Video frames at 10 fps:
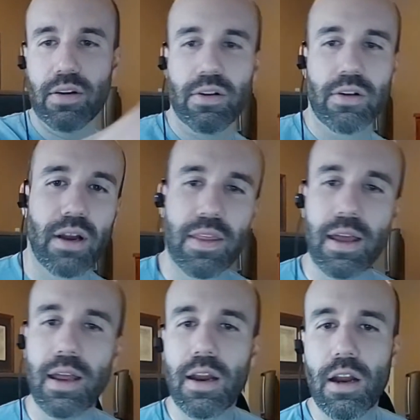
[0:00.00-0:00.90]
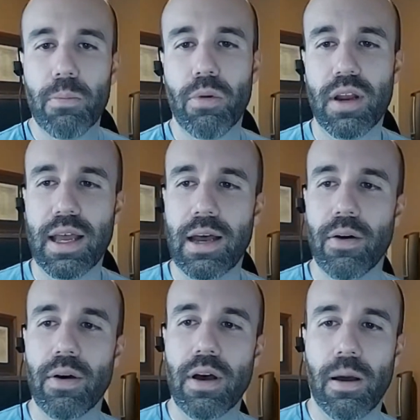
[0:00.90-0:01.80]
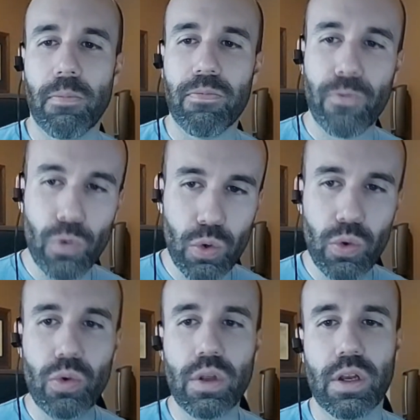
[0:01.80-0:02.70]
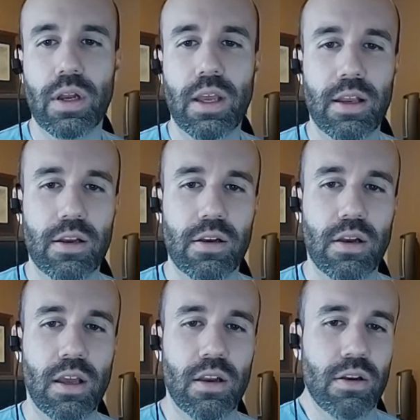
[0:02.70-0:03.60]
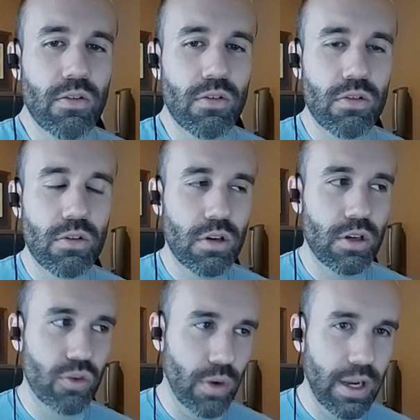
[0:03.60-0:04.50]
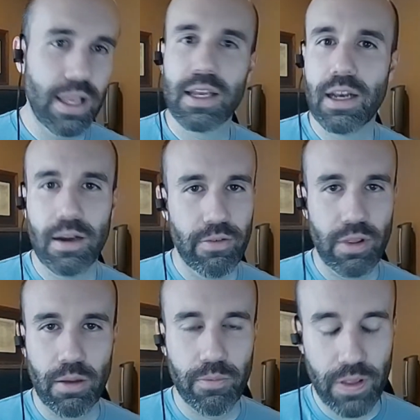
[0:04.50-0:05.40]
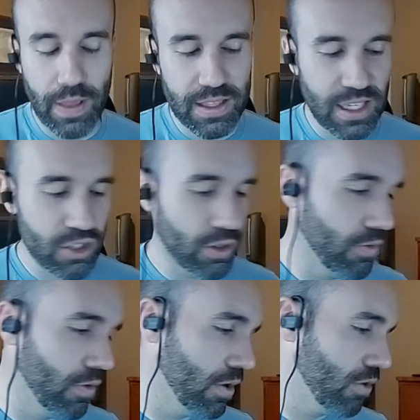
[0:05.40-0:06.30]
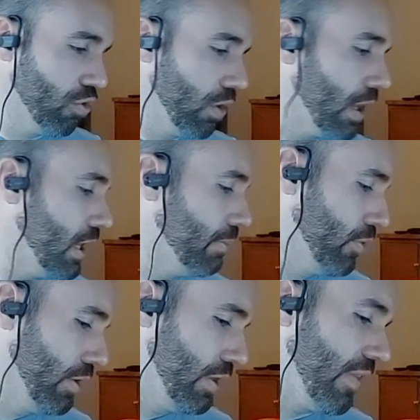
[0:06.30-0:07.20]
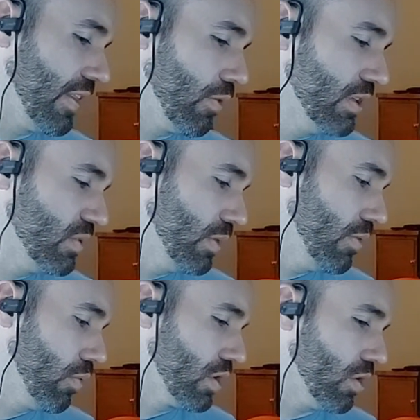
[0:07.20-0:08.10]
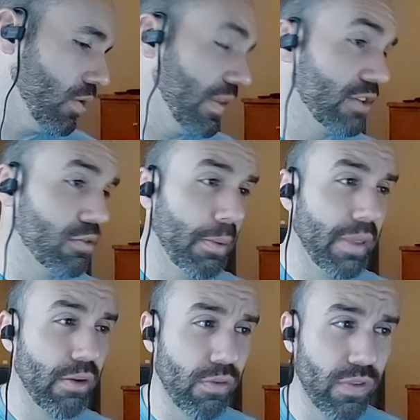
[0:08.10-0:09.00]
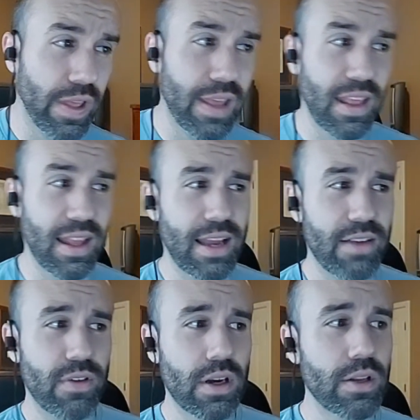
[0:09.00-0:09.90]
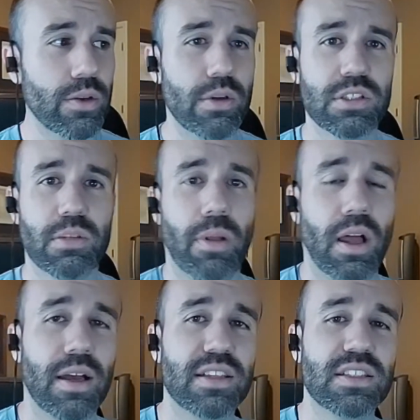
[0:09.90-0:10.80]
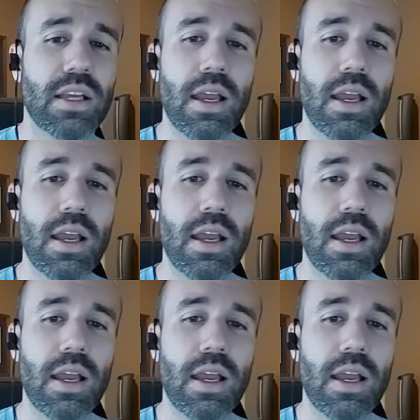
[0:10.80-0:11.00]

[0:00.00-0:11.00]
correct that, brought out food and drink and everything, and that's actually critically important. I think the reason we were told that is, remember, they were fleeing; they had very low in supplies,